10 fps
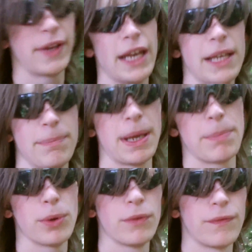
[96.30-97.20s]
dated
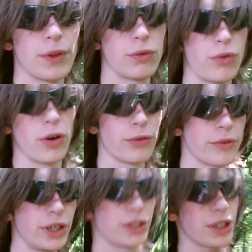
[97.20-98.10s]
people for the wrong
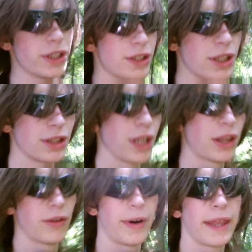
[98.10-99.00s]
reasons and done
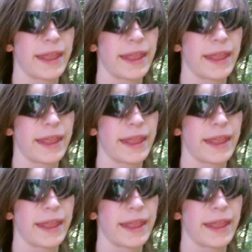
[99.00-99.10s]
the right